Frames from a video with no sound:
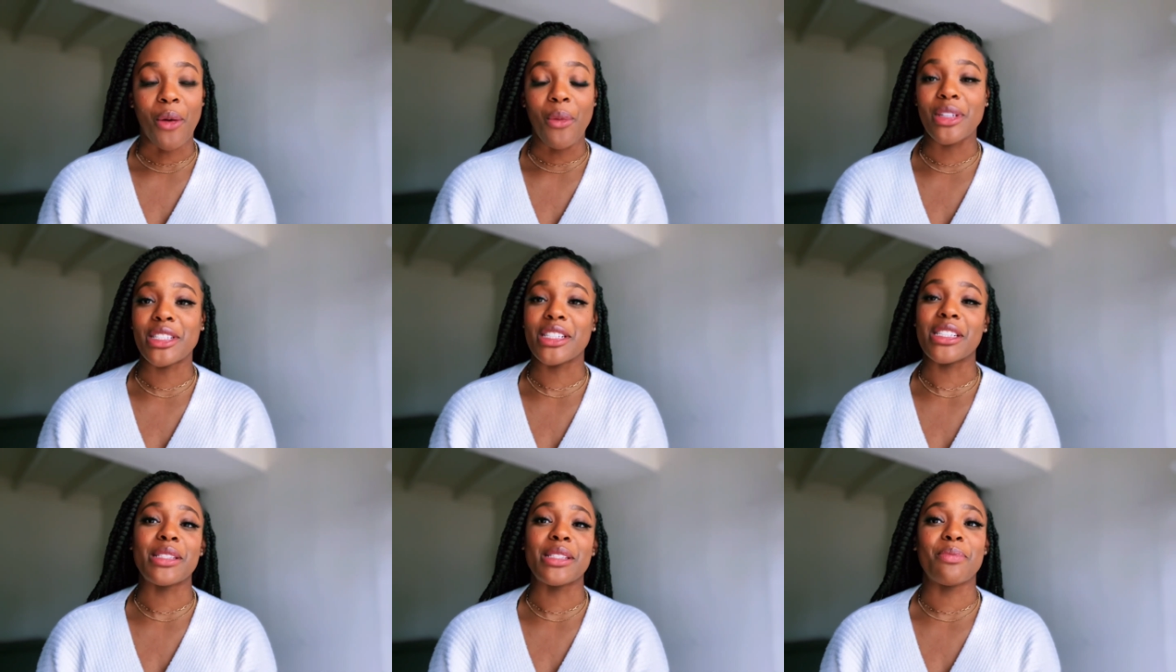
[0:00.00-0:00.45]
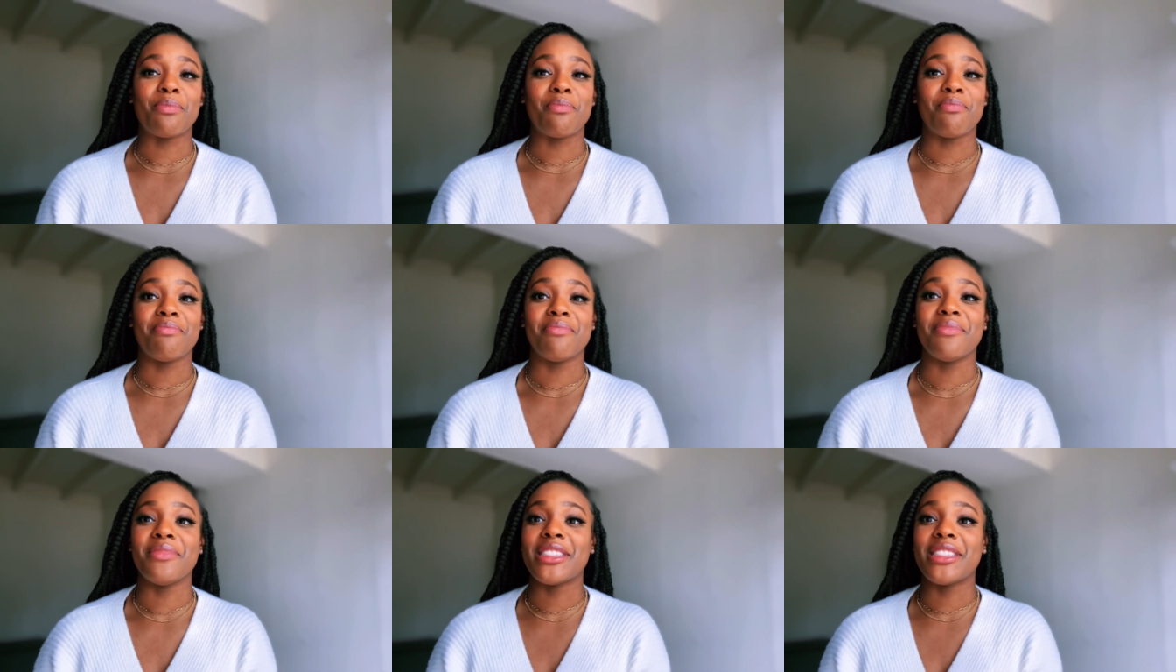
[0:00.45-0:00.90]
which is
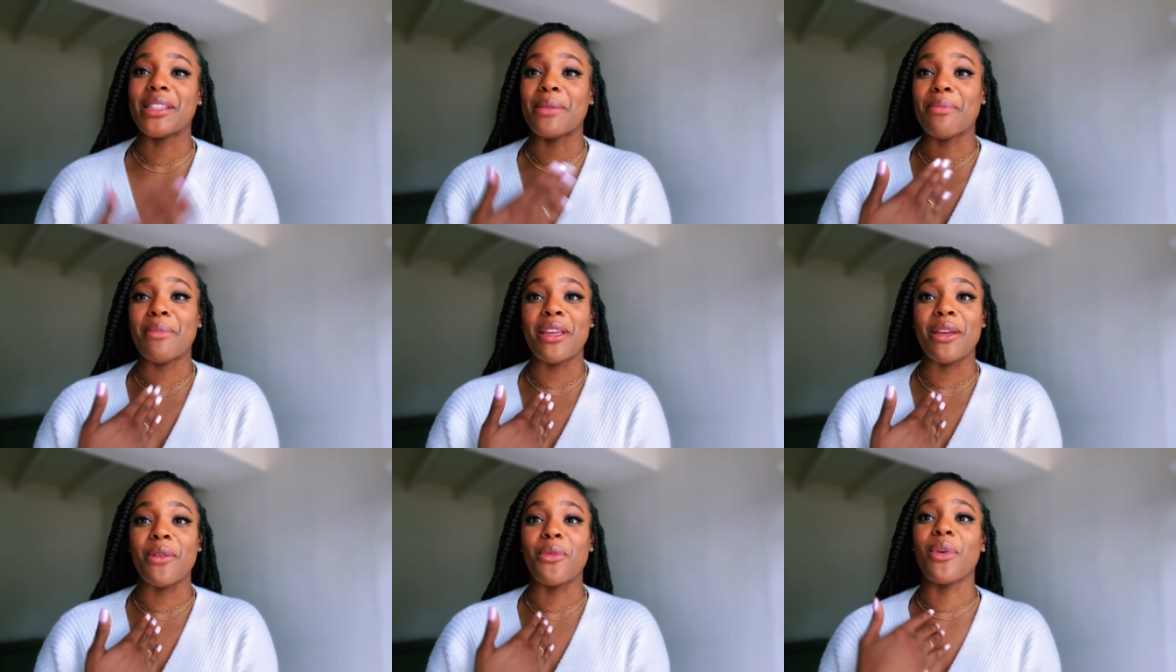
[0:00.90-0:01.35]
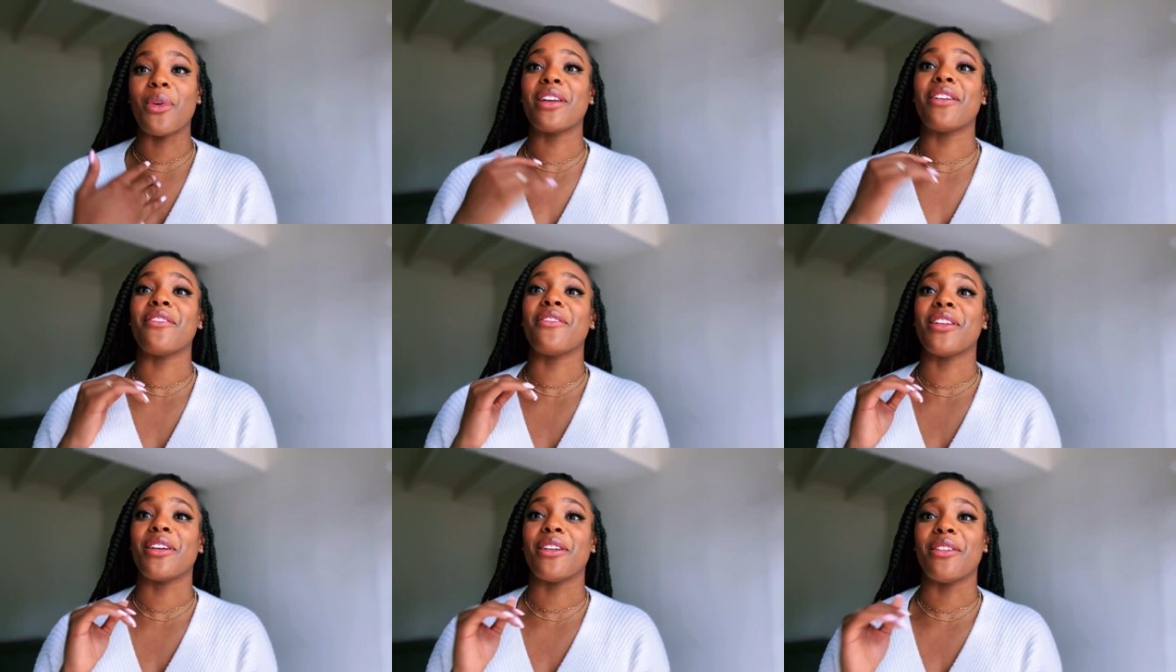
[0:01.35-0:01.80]
to me one
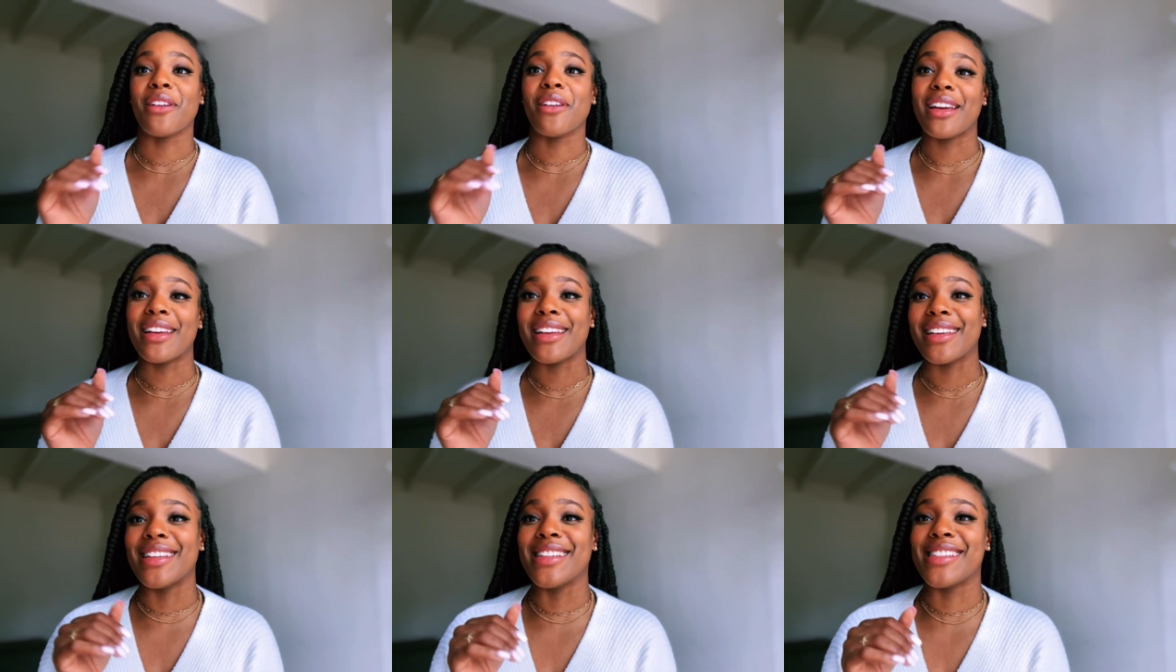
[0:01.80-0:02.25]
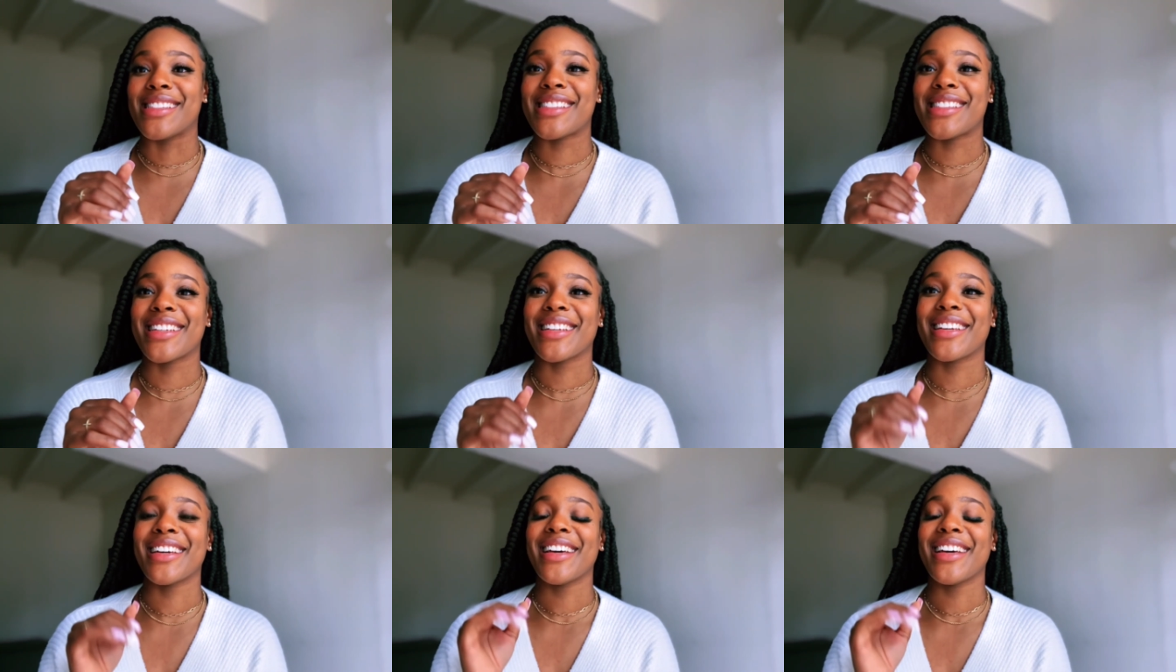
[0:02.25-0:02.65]
of the greatest,